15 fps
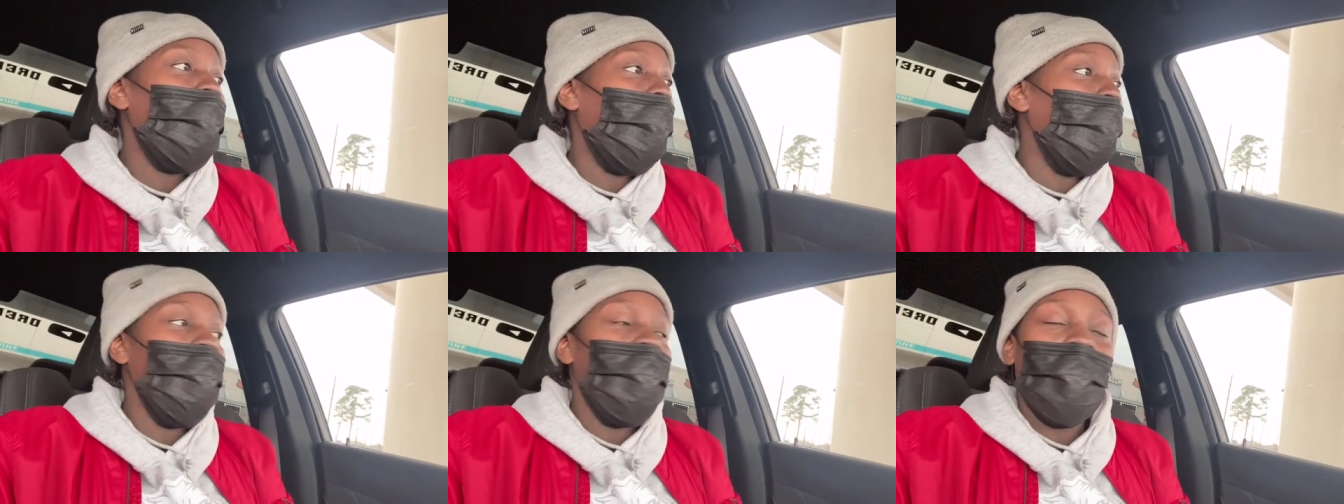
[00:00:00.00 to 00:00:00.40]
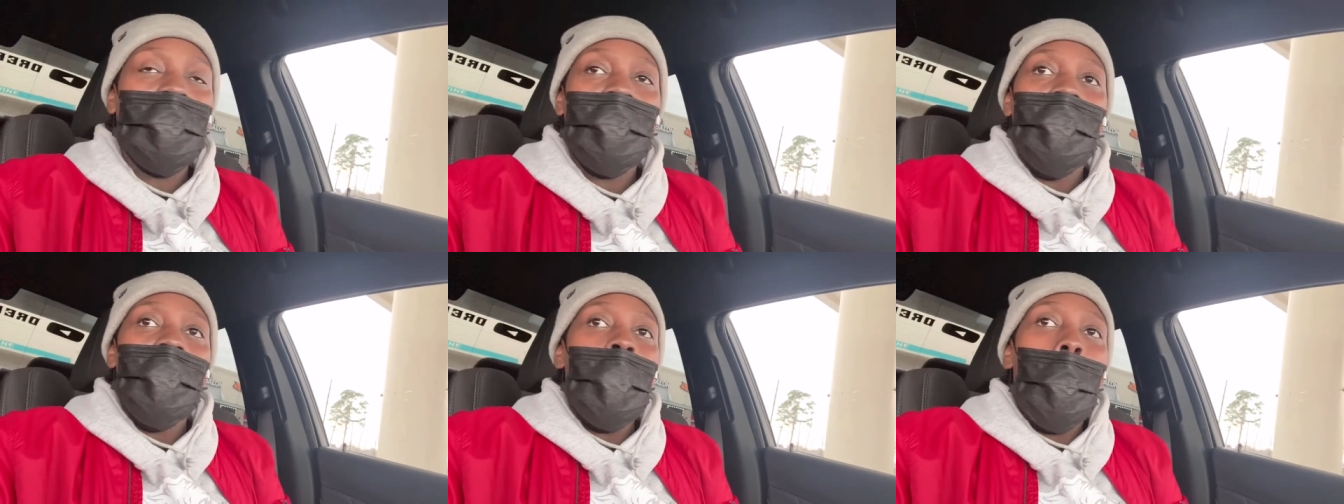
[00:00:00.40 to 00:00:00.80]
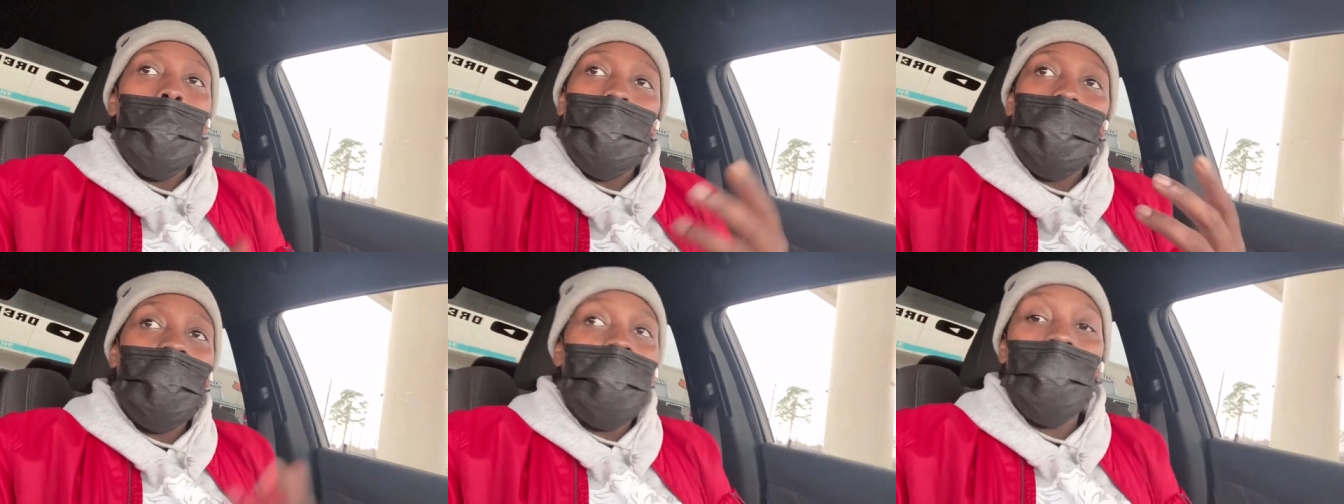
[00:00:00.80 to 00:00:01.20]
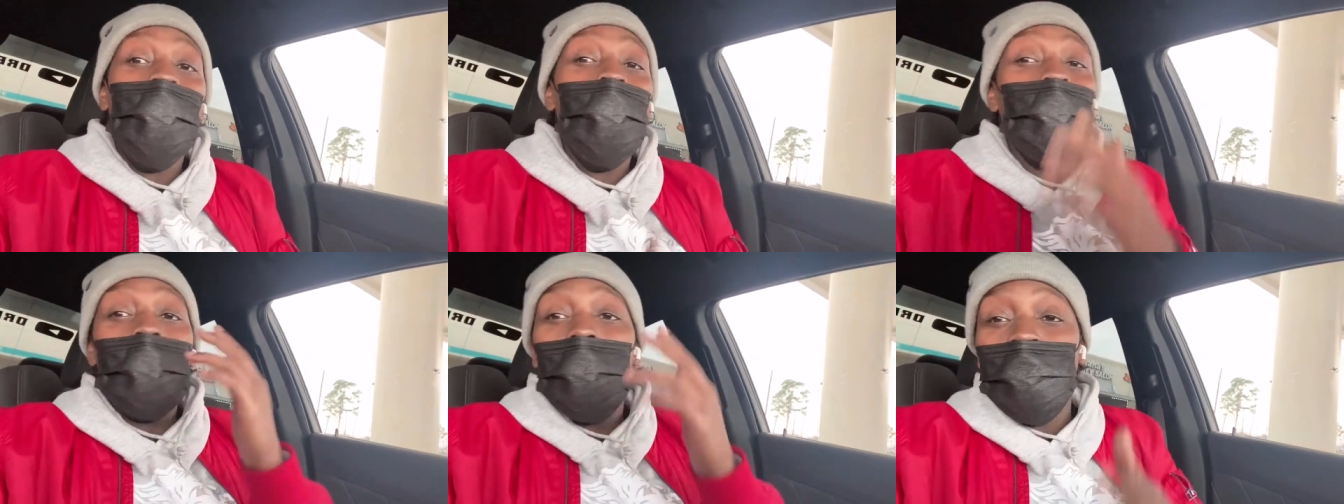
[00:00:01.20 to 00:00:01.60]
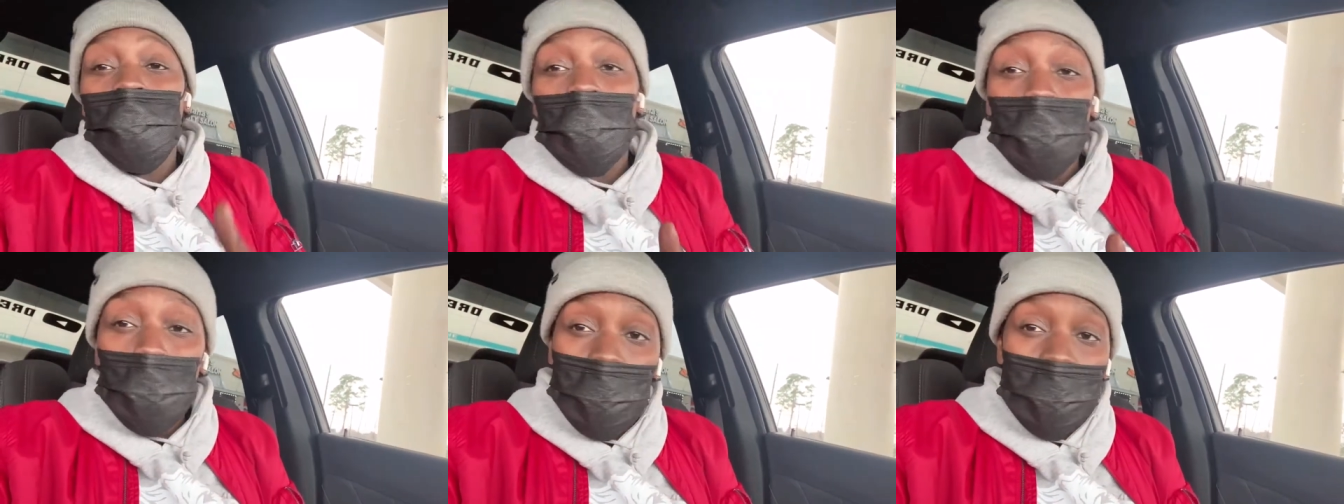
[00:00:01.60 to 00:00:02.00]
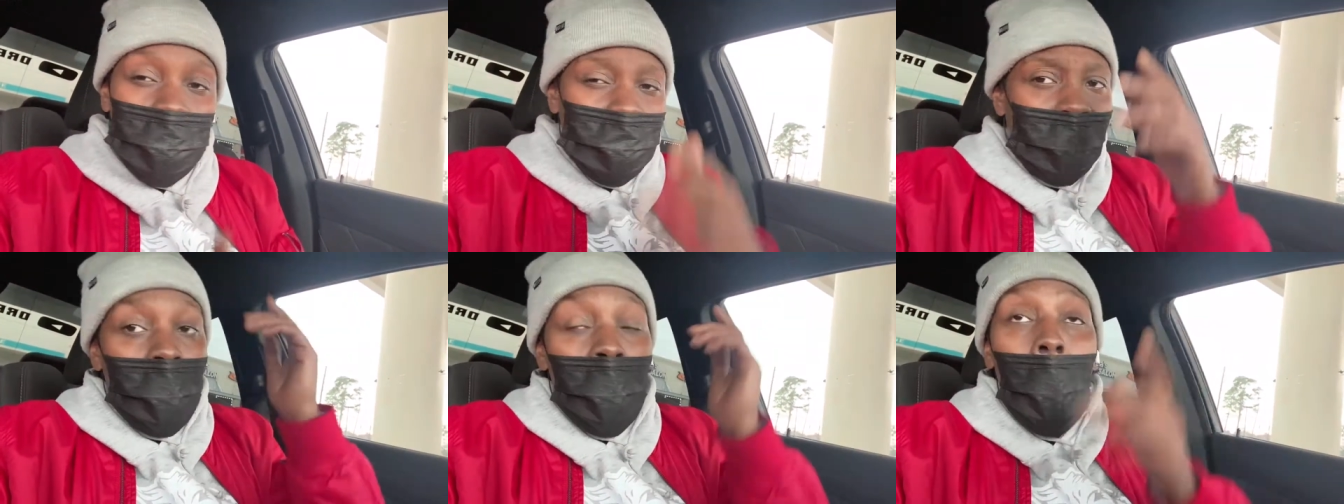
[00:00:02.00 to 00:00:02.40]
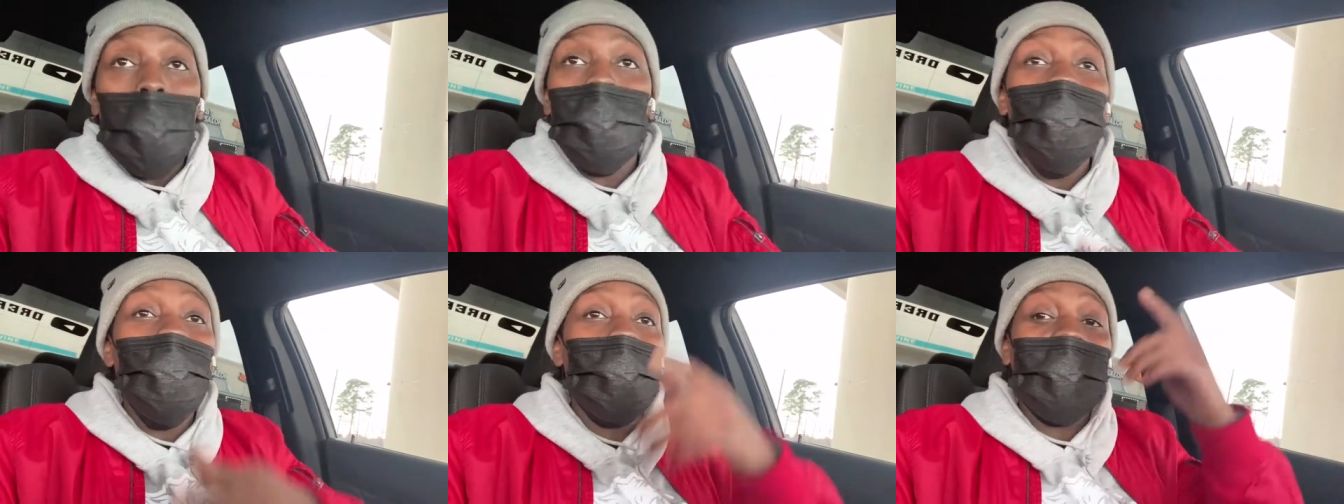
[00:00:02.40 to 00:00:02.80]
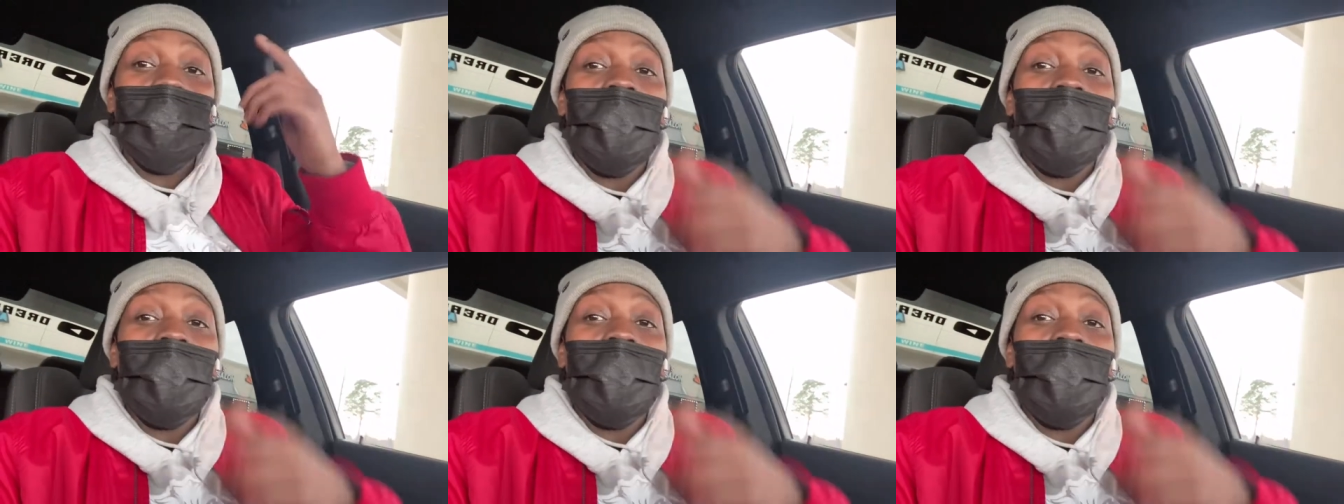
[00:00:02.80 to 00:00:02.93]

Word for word: Like, bro, whoever you is, I hope you went